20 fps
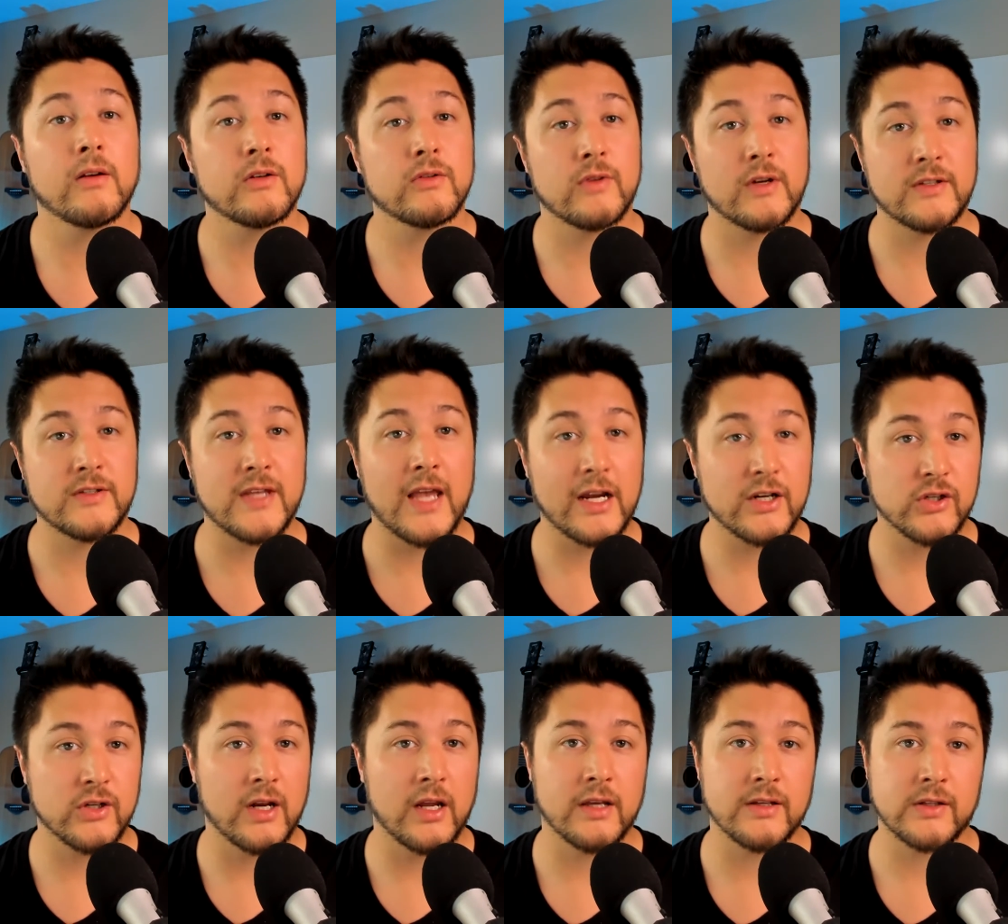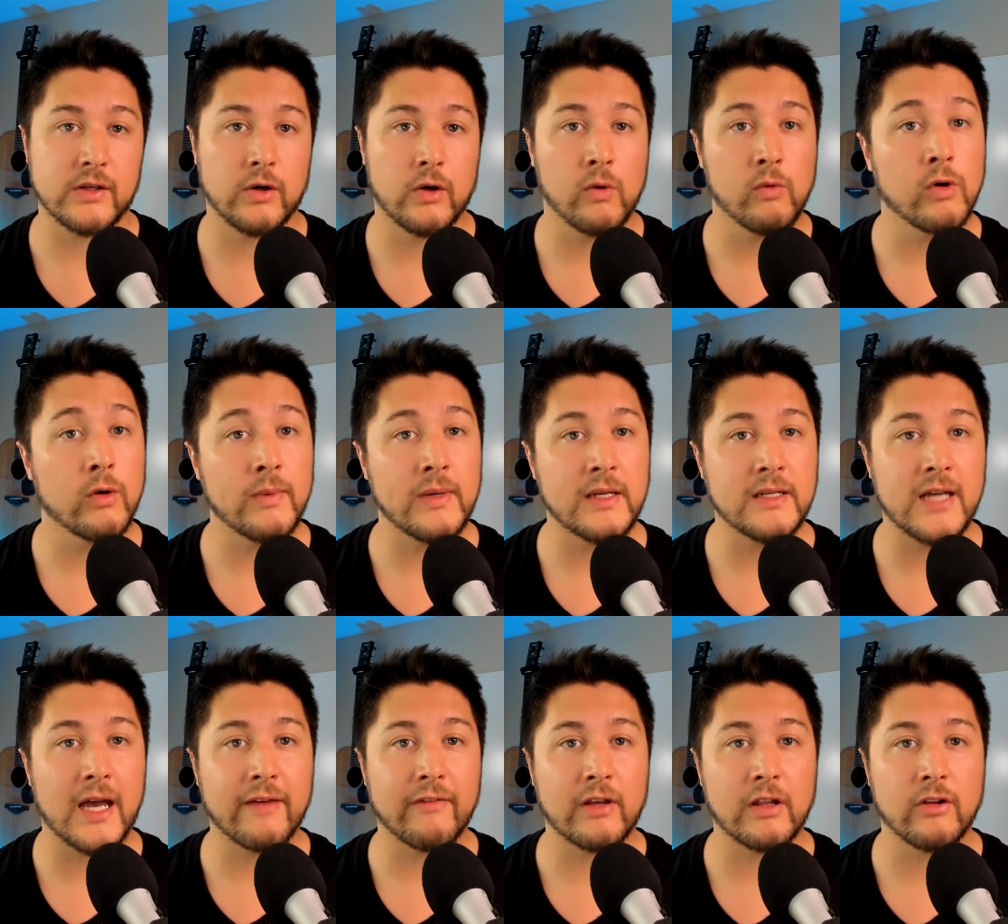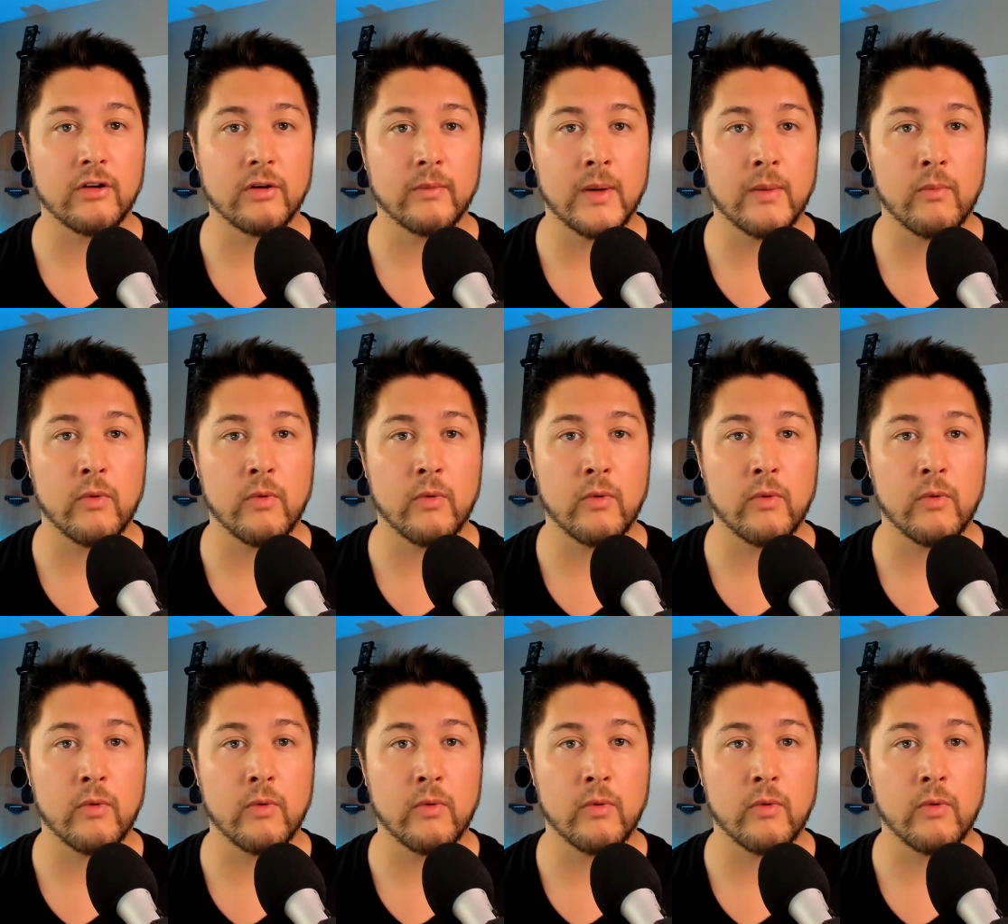transaction escrow, we'll be diving a little bit